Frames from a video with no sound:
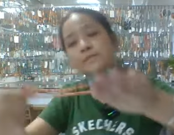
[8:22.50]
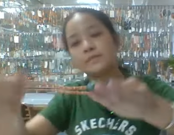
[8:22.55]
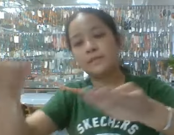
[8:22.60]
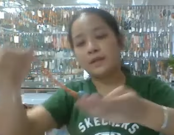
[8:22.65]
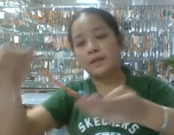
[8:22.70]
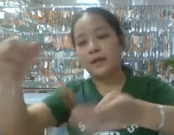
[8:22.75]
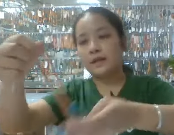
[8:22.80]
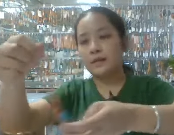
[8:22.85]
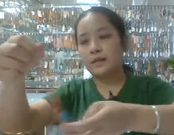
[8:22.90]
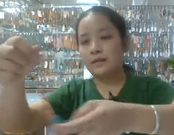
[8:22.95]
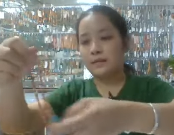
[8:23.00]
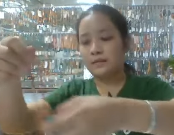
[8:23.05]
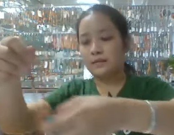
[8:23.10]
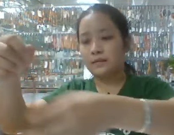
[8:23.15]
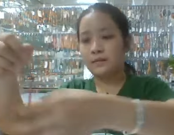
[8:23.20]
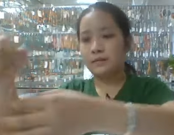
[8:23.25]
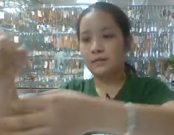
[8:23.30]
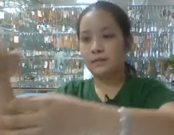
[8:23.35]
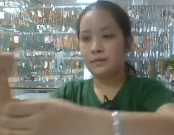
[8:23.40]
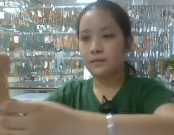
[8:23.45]

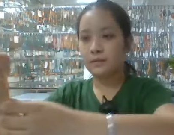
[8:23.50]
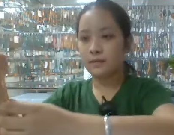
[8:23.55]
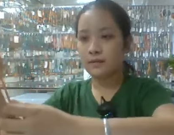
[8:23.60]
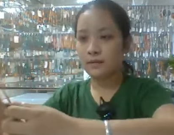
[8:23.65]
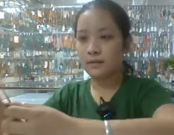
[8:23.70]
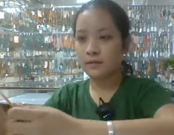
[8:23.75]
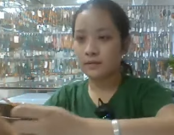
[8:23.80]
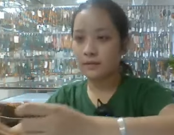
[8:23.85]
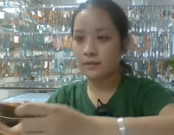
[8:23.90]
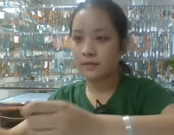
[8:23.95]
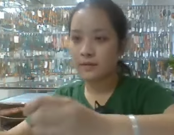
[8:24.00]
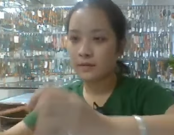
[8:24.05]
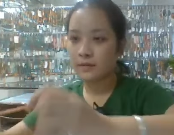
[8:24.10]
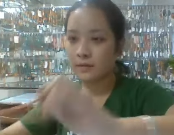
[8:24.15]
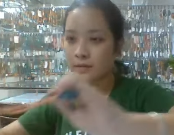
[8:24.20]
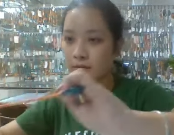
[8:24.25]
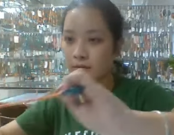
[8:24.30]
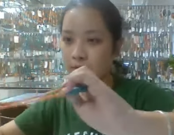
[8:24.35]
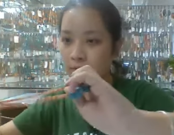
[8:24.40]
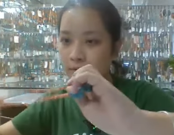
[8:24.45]

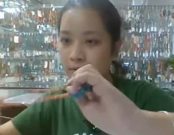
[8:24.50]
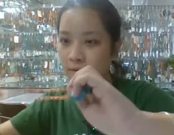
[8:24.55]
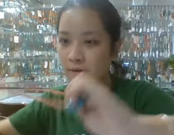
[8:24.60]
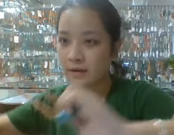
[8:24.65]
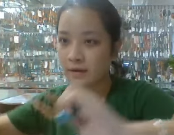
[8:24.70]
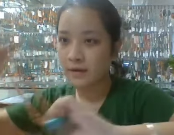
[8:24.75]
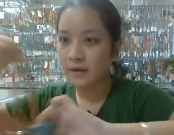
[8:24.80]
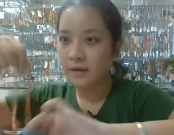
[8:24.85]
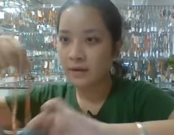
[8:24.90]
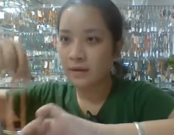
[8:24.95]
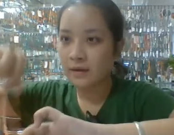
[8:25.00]
No one is speaking in this clip.